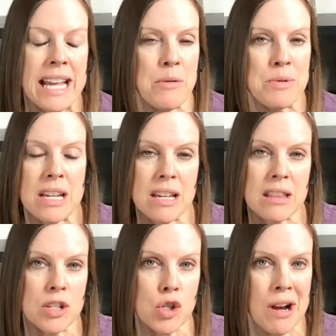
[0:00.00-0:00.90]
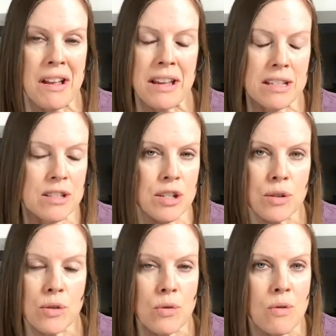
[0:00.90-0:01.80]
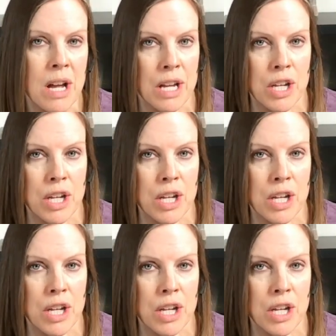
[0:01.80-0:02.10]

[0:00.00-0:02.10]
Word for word: counting the trying to